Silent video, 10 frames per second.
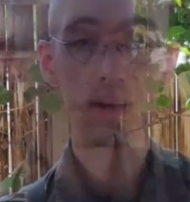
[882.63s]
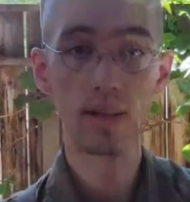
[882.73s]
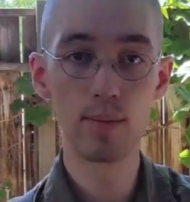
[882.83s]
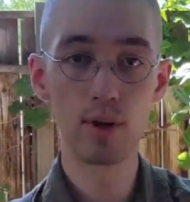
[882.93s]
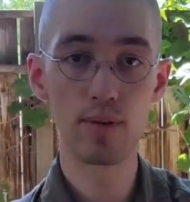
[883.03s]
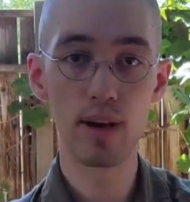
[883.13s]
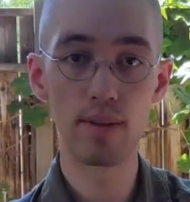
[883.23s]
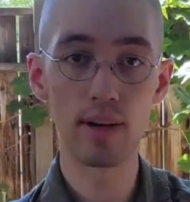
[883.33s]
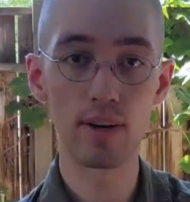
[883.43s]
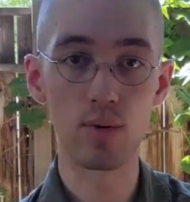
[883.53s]
let me know if you have
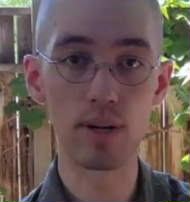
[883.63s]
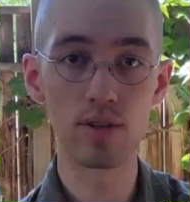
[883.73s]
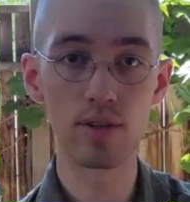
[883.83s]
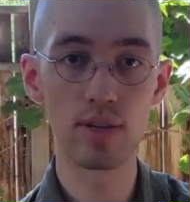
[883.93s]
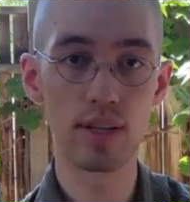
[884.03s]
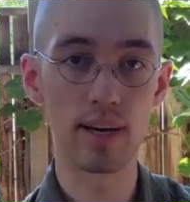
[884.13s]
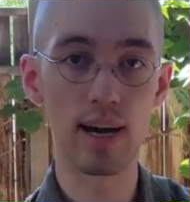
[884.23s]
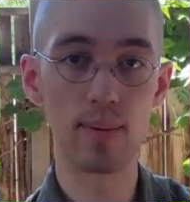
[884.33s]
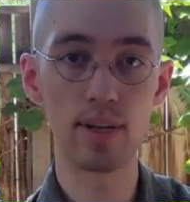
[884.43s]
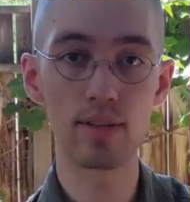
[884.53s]
any other questions in the
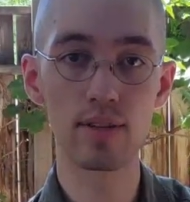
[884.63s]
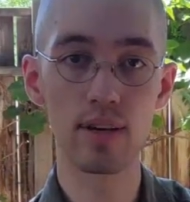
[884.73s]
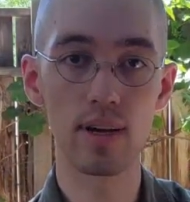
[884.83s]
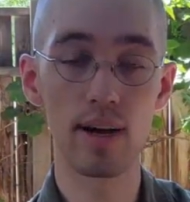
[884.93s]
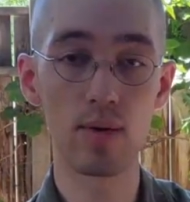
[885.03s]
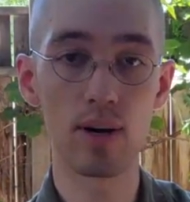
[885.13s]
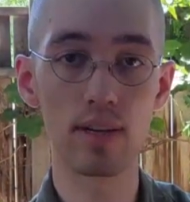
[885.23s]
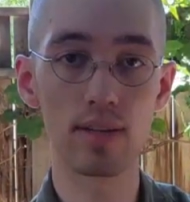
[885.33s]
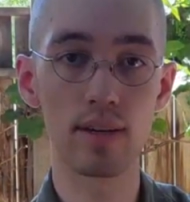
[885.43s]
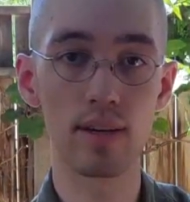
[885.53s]
comments.
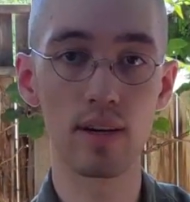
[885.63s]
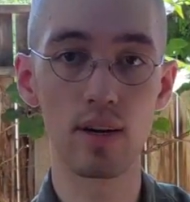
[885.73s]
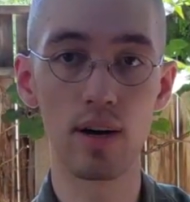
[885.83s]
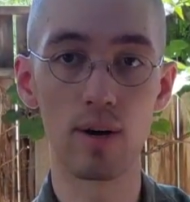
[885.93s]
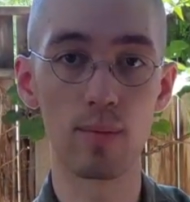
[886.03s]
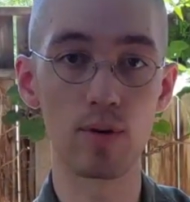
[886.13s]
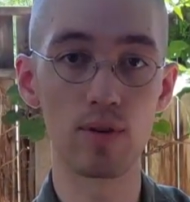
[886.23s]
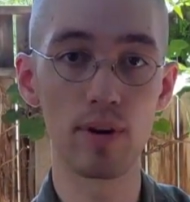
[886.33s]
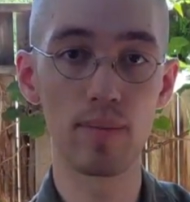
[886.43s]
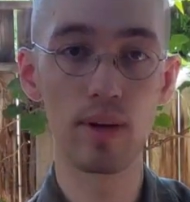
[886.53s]
Otherwise, I hope you
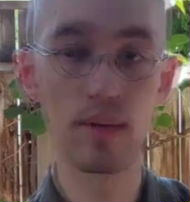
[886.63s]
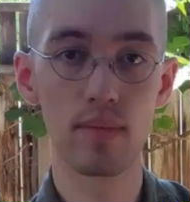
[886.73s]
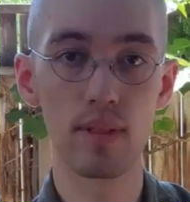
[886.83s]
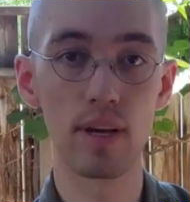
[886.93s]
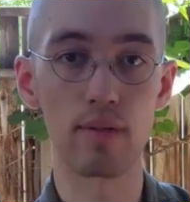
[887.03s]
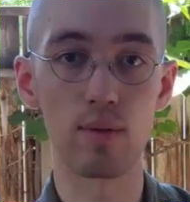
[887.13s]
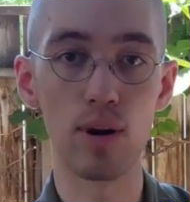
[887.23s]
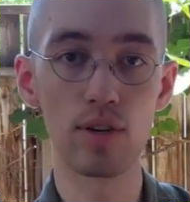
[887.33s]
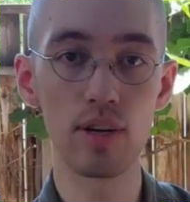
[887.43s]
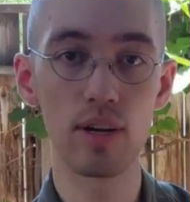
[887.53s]
enjoyed. Thank you for
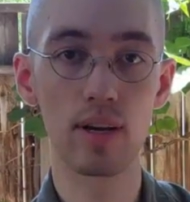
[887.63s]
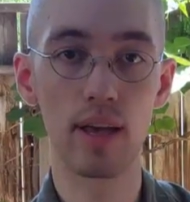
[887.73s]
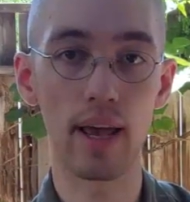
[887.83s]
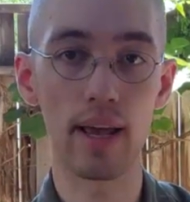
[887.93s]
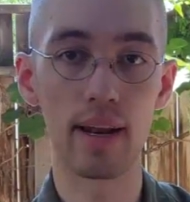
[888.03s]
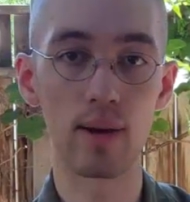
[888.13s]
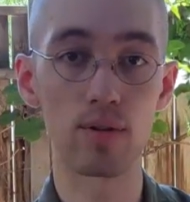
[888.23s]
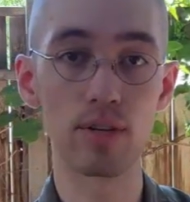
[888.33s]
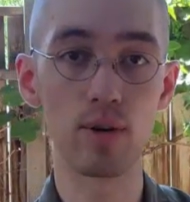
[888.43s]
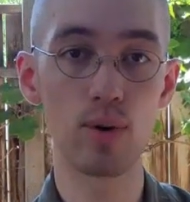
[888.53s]
watching, and I
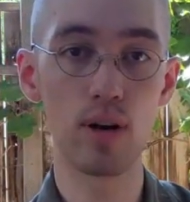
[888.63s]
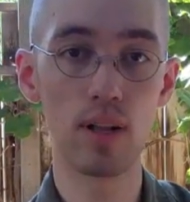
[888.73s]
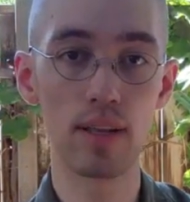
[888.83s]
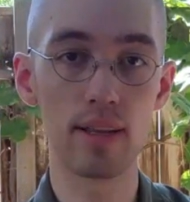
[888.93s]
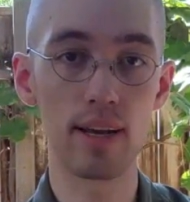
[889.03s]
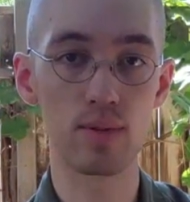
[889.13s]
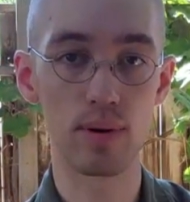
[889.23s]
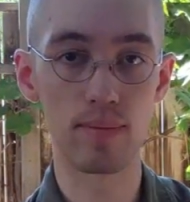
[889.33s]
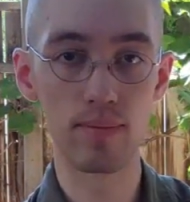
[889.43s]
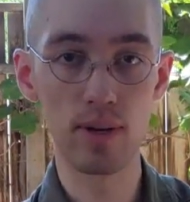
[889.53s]
will see you all in the next
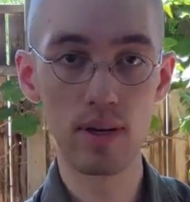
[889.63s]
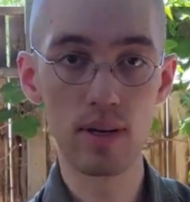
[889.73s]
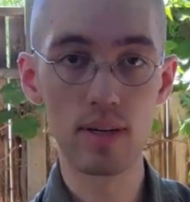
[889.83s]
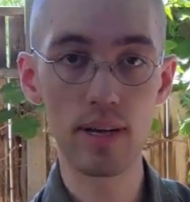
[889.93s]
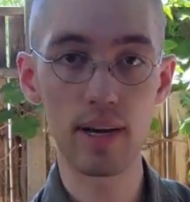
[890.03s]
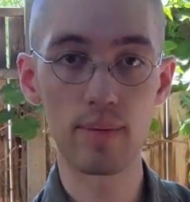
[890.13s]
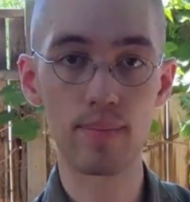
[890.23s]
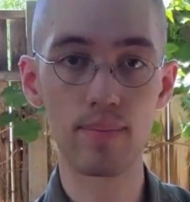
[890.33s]
one. Take care.